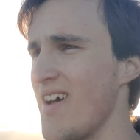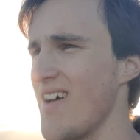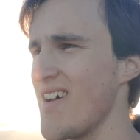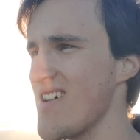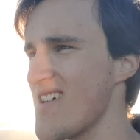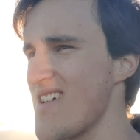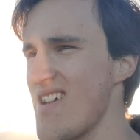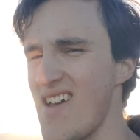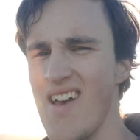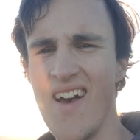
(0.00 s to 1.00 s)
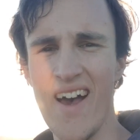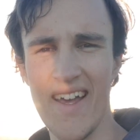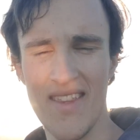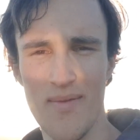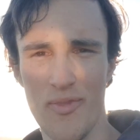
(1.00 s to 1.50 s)
I
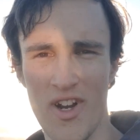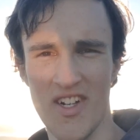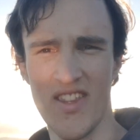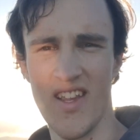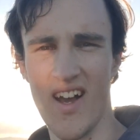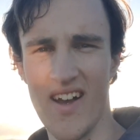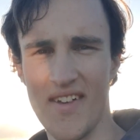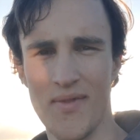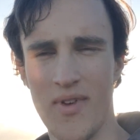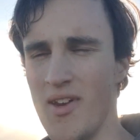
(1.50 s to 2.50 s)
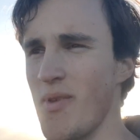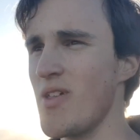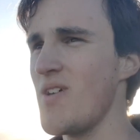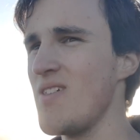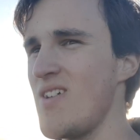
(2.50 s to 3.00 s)
had the impression the hikes were going to be a
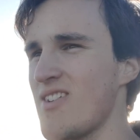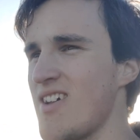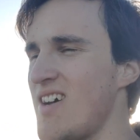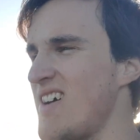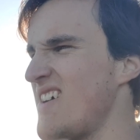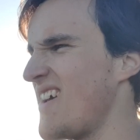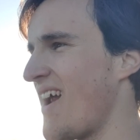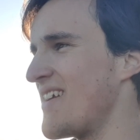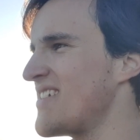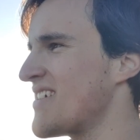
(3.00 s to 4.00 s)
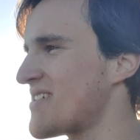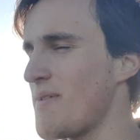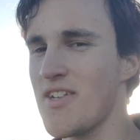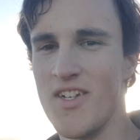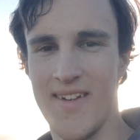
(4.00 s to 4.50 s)
lot longer, and I didn't
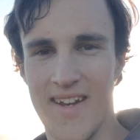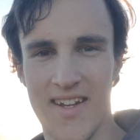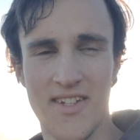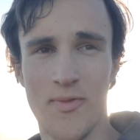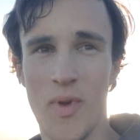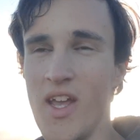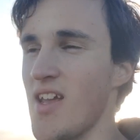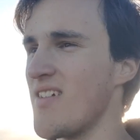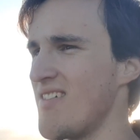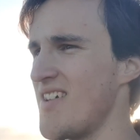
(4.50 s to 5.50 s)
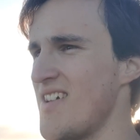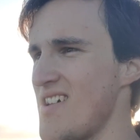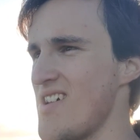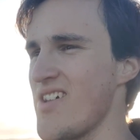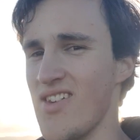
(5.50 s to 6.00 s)
expect you needed to be,
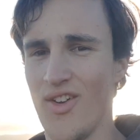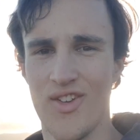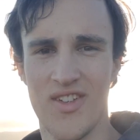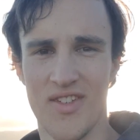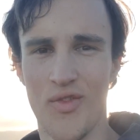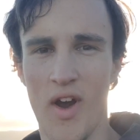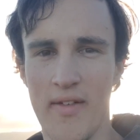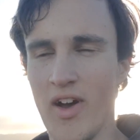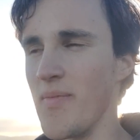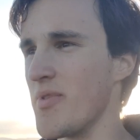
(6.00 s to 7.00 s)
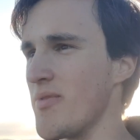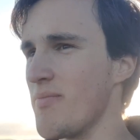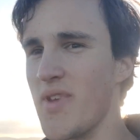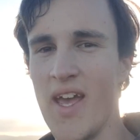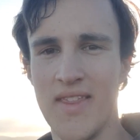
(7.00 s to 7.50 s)
just to drive up
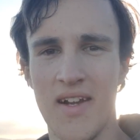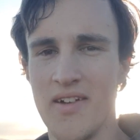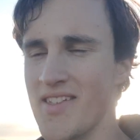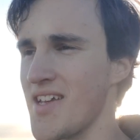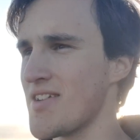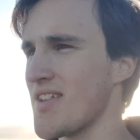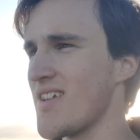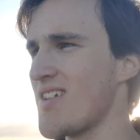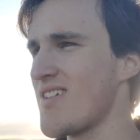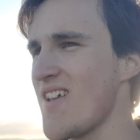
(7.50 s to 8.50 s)
and get there essentially.